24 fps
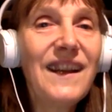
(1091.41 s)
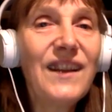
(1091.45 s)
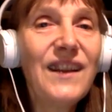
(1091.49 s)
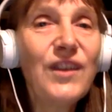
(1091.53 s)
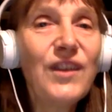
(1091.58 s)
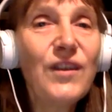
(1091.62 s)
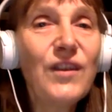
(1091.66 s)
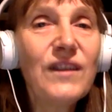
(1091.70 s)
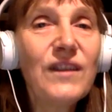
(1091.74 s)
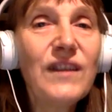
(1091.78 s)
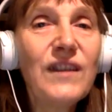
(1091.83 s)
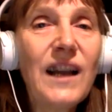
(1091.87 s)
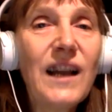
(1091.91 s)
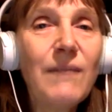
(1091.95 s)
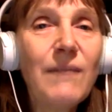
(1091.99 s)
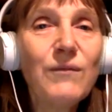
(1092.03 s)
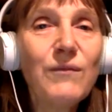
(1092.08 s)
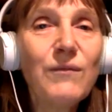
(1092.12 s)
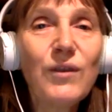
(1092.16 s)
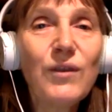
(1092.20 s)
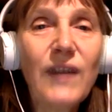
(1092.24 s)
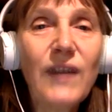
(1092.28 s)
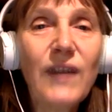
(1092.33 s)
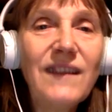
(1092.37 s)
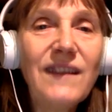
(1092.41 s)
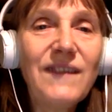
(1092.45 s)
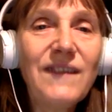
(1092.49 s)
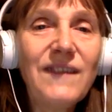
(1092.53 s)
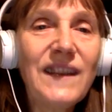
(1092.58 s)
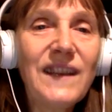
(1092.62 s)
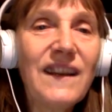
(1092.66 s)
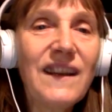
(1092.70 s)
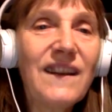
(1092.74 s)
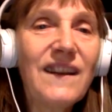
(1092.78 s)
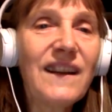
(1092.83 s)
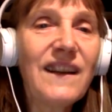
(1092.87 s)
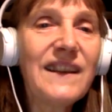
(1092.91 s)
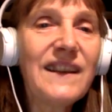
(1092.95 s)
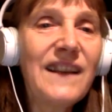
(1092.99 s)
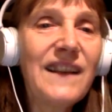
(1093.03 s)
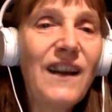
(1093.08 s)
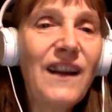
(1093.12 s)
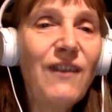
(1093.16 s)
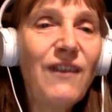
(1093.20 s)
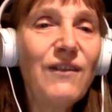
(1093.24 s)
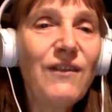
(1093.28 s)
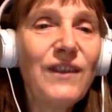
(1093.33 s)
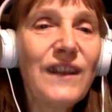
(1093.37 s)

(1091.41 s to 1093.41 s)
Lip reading: you can come to Latvia right now.